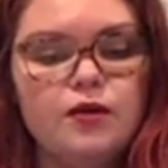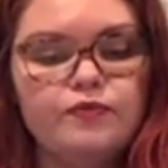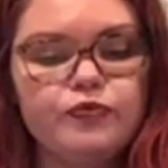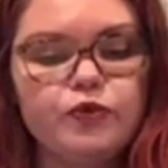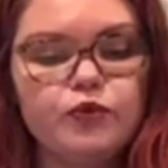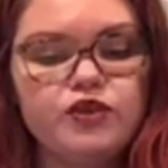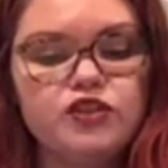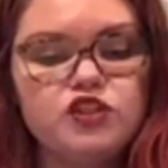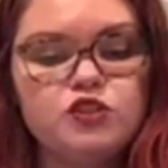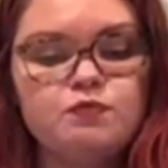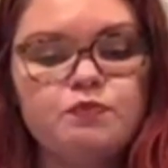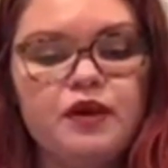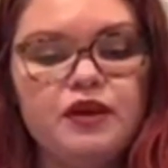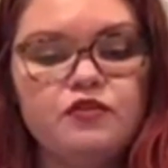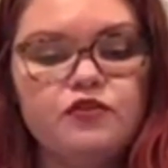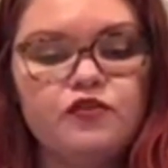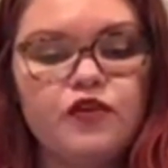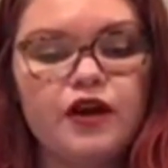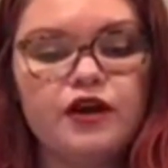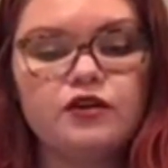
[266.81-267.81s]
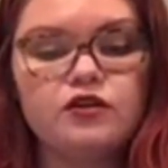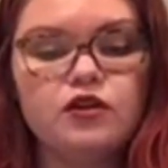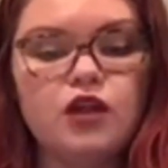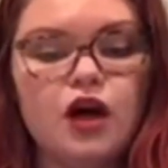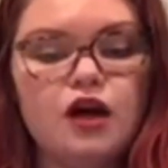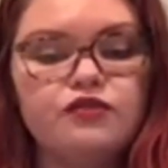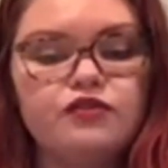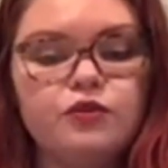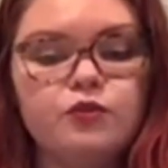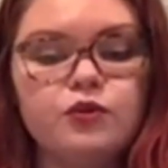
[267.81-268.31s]
With spitfire
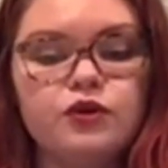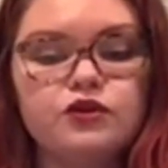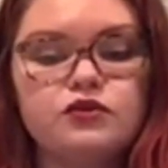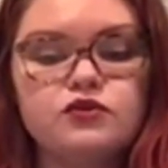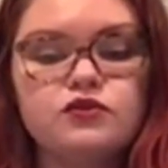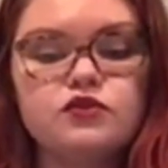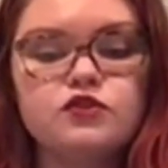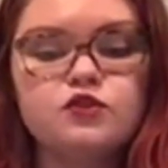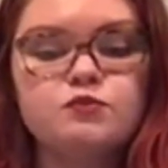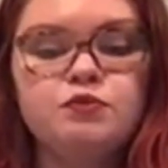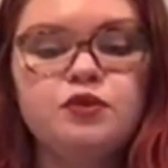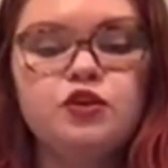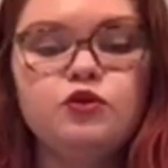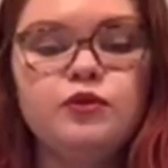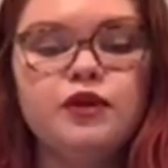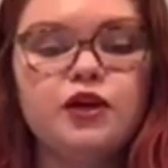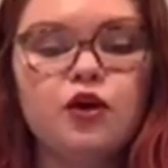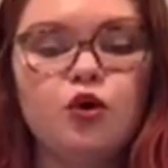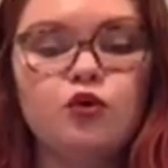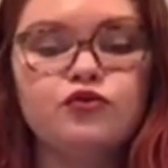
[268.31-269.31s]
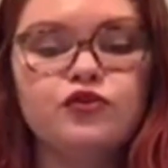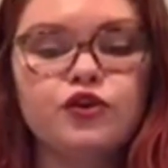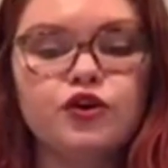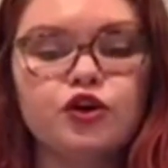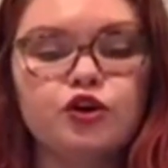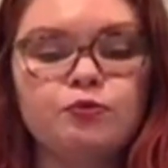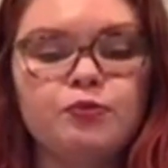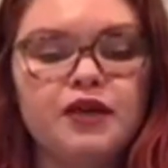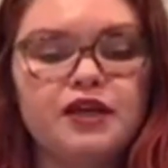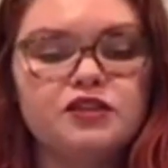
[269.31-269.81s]
lava words spewing over
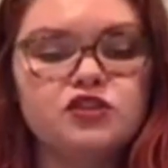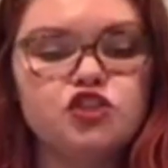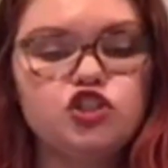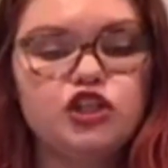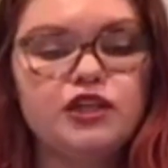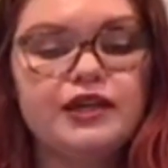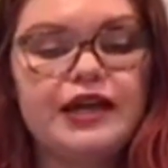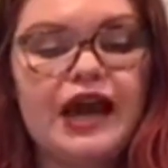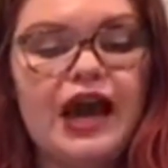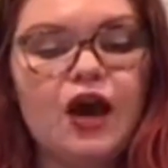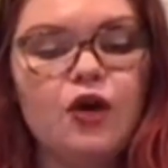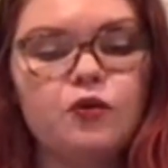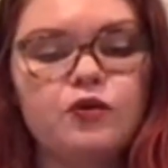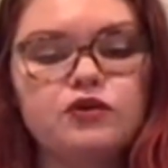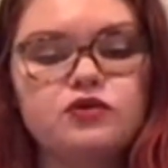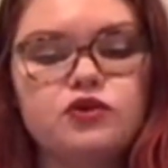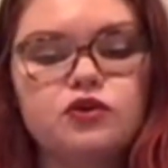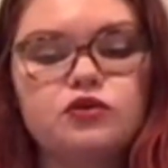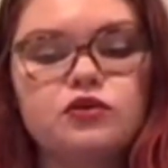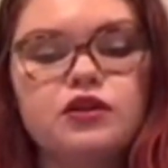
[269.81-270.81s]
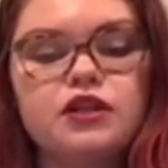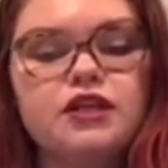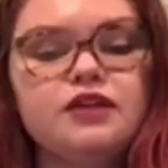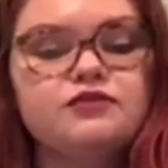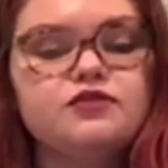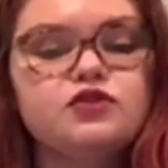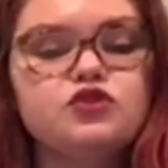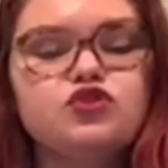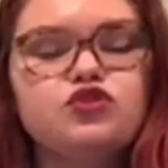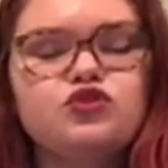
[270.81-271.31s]
her peaks, she cowers, her
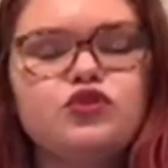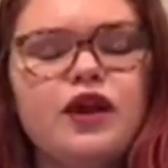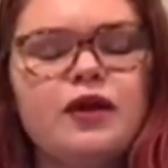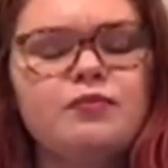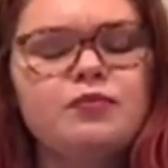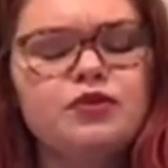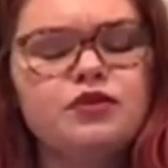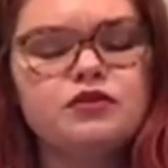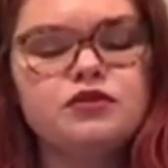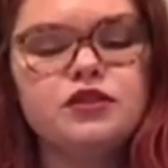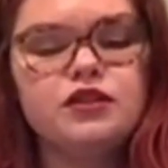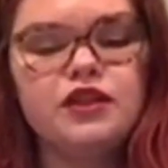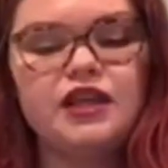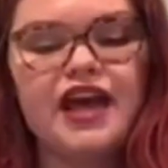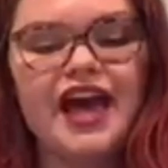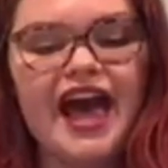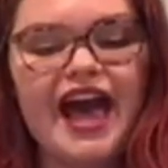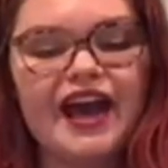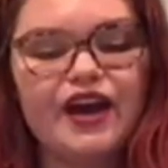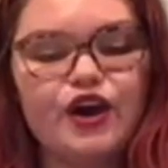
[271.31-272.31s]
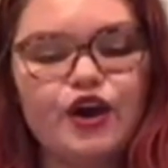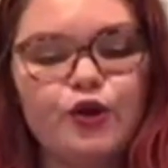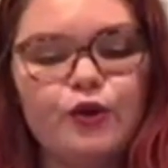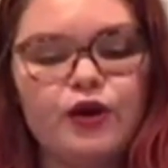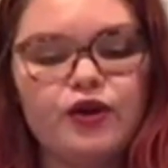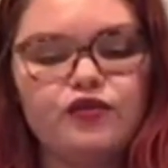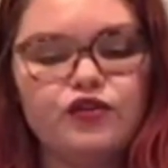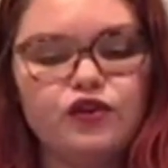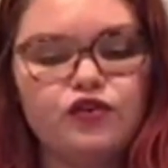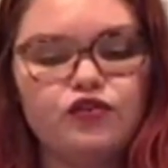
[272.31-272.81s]
leaves tremble to the echo
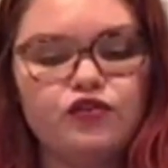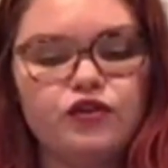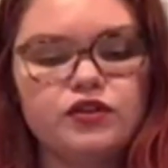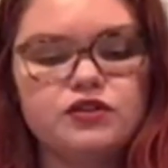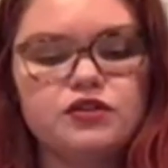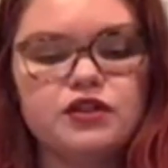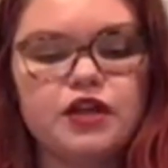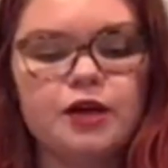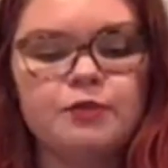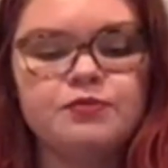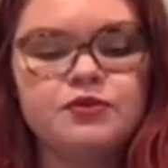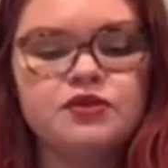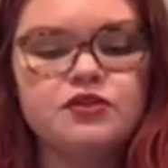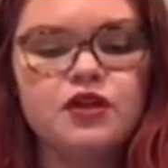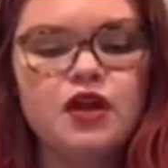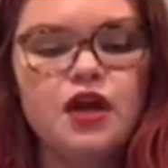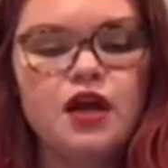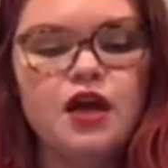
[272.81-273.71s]
of your footsteps.